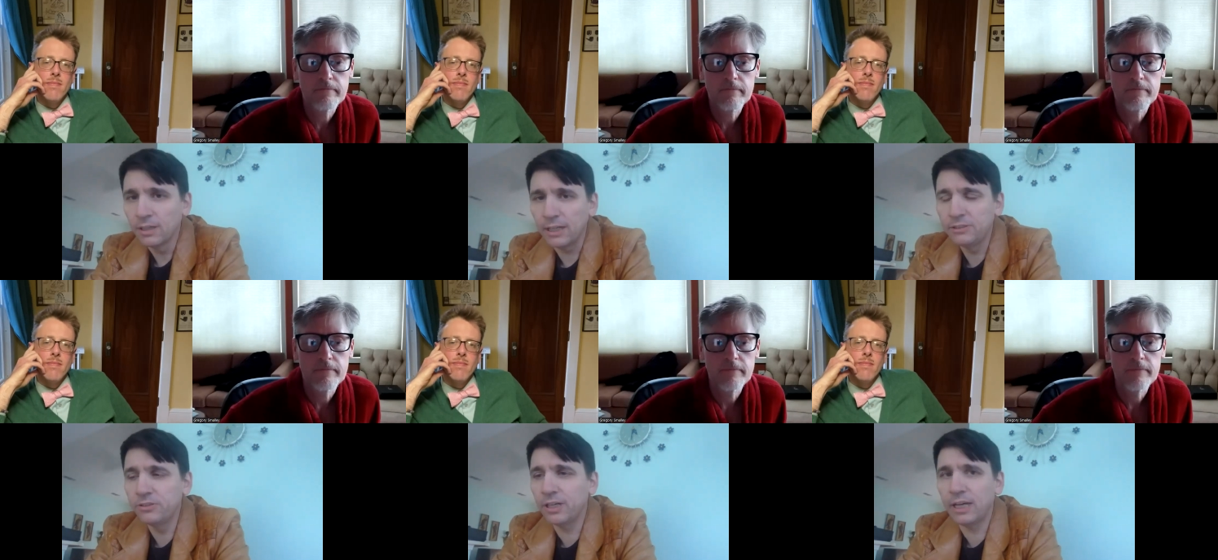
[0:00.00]
Speaker 1: I
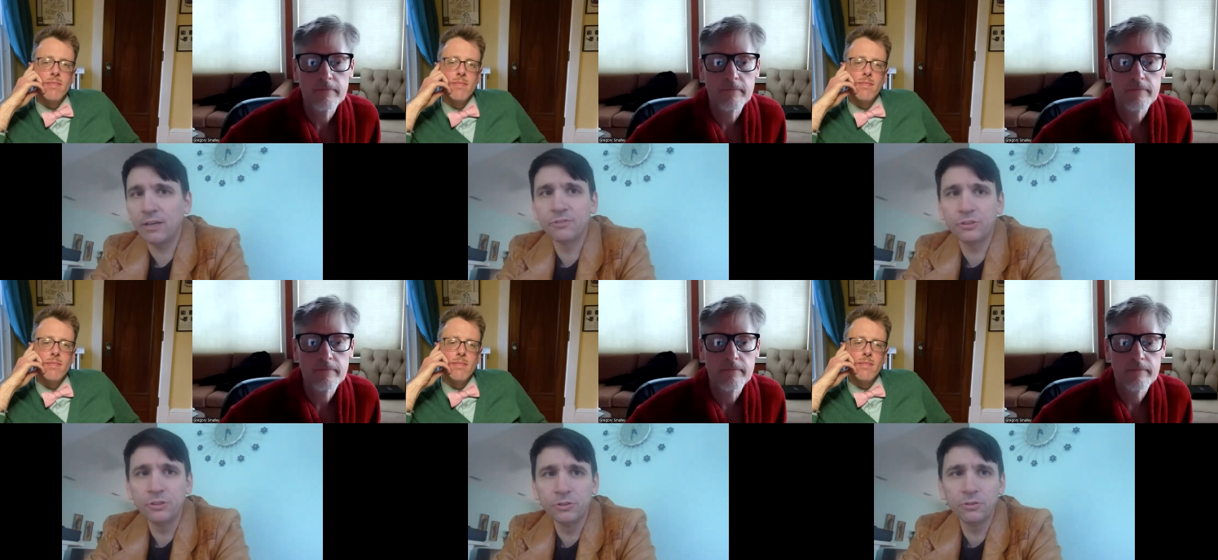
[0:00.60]
do. I have
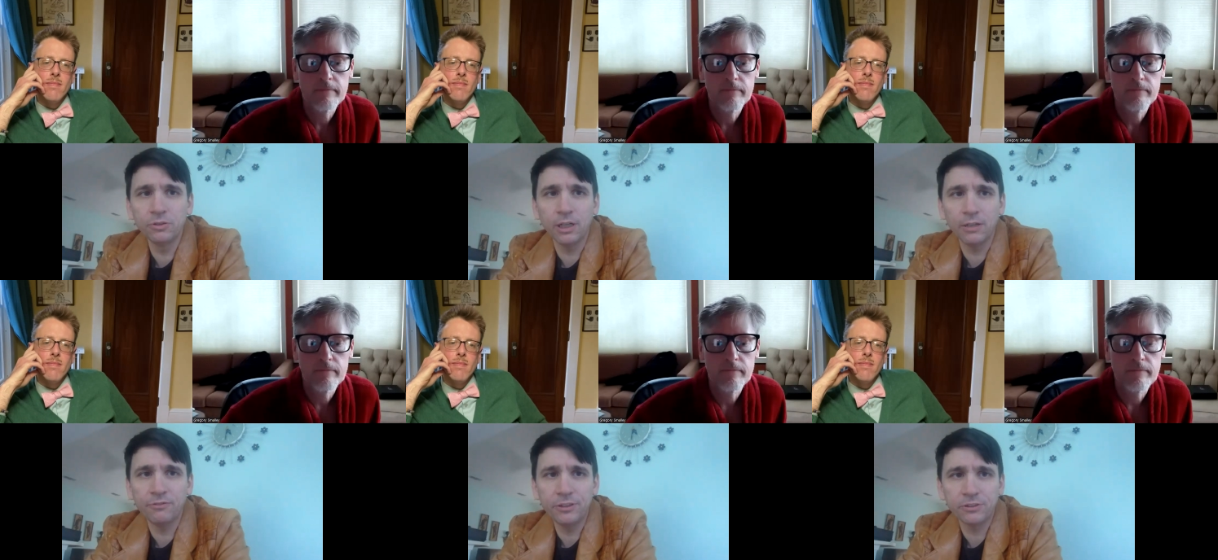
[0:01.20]
two uh,
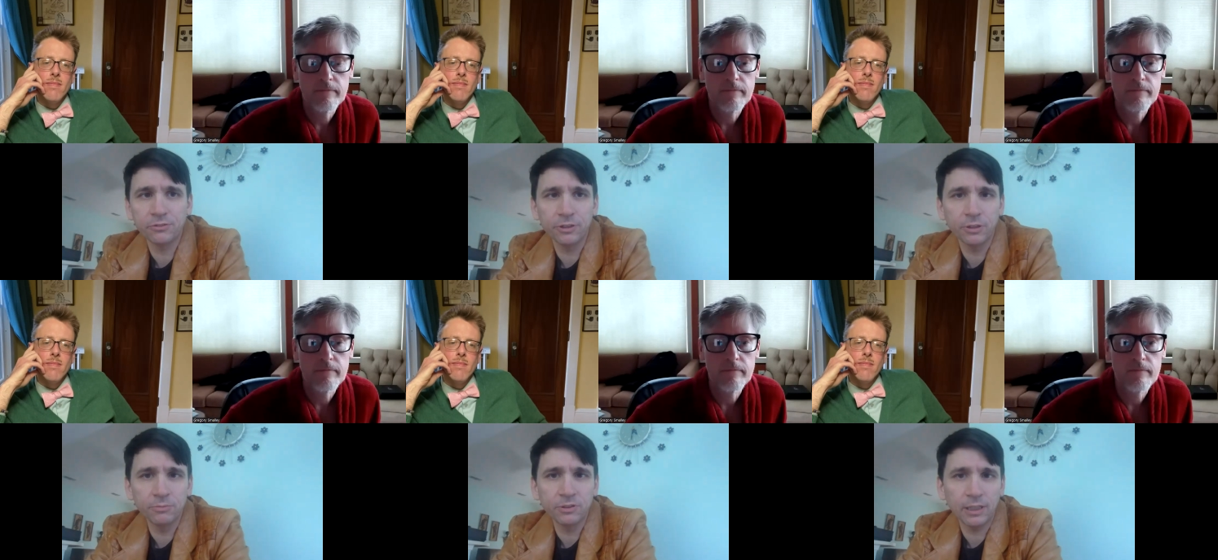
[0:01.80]
feature
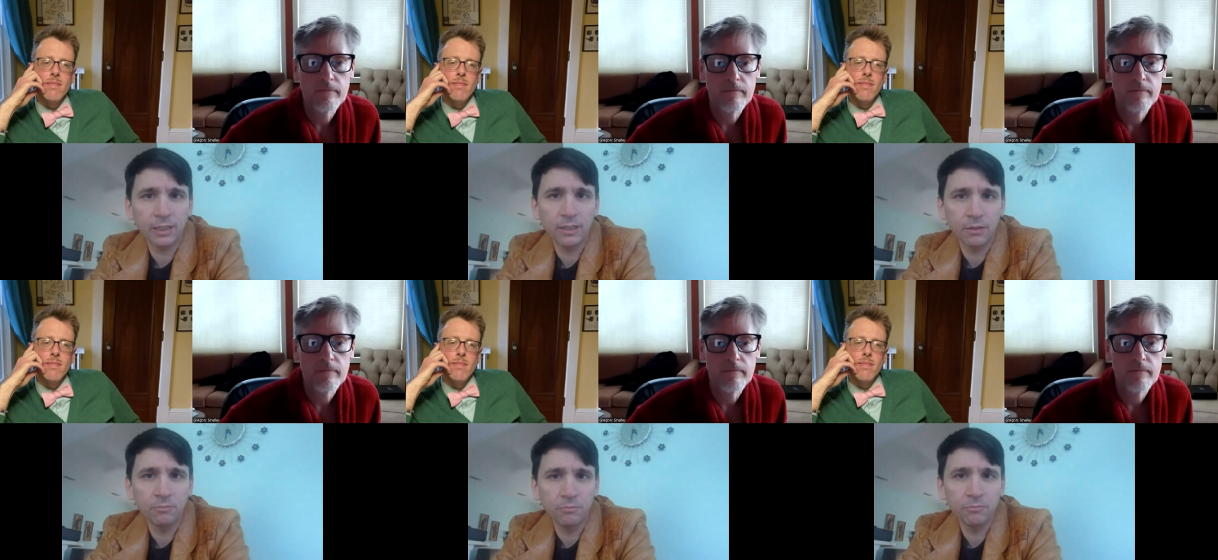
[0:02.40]
films that
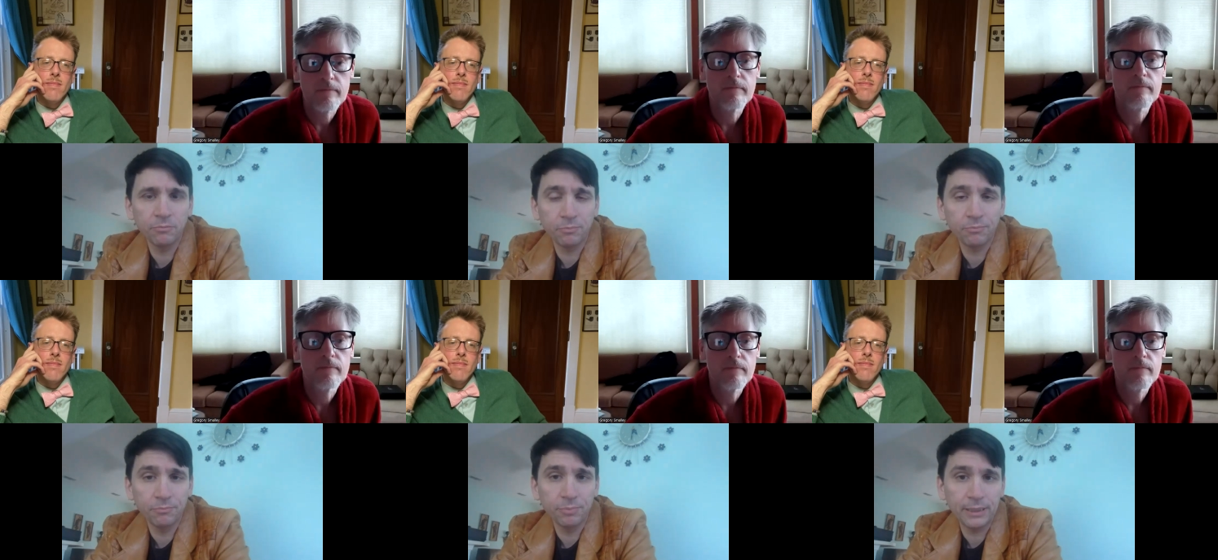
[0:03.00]
I'm
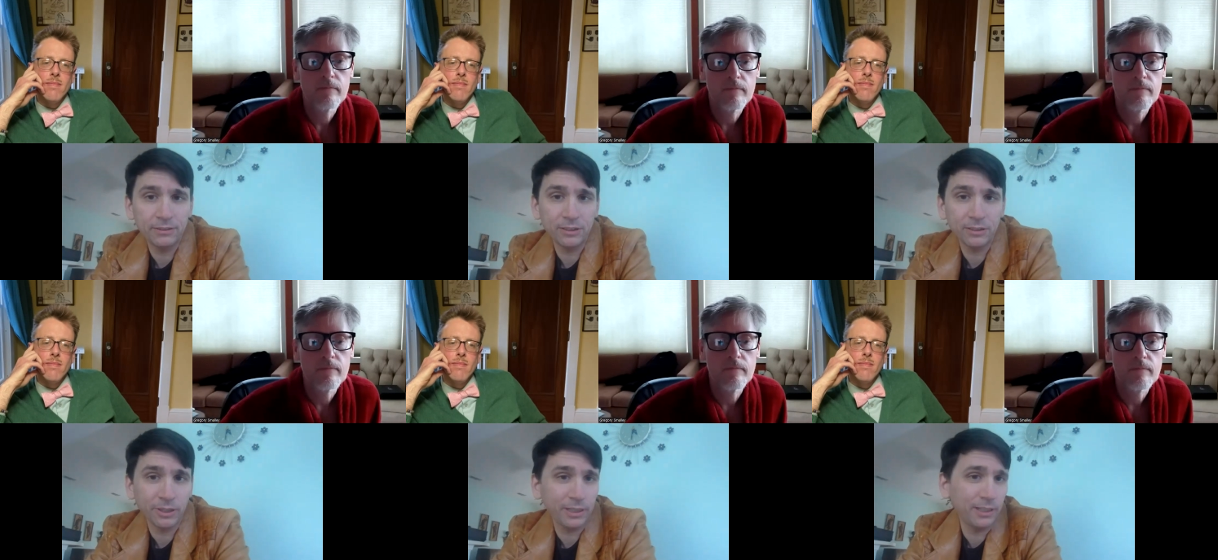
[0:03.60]
pitching
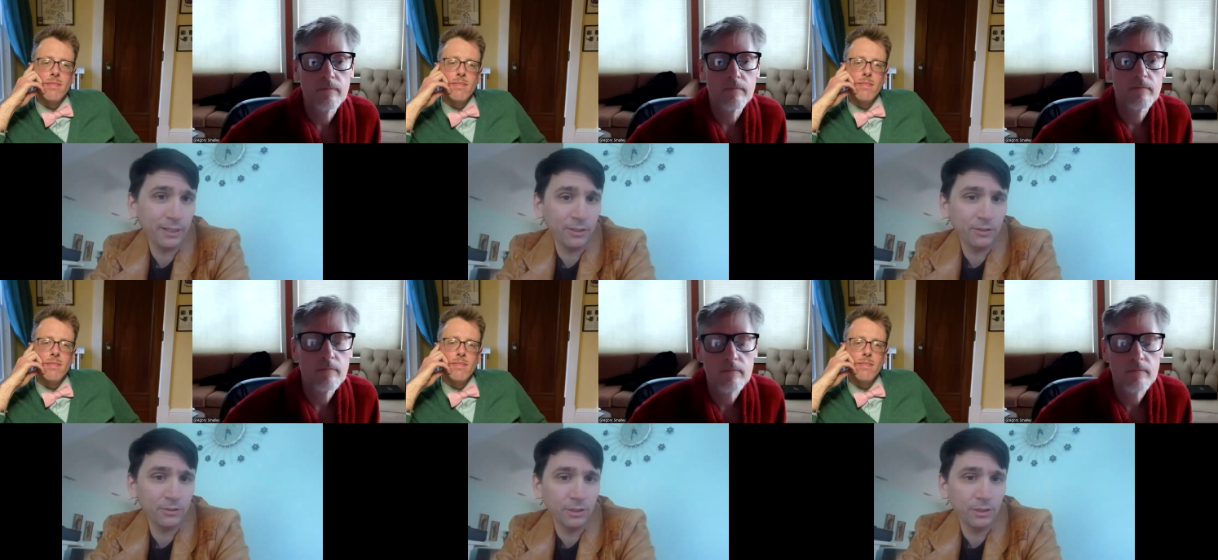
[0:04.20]
right now.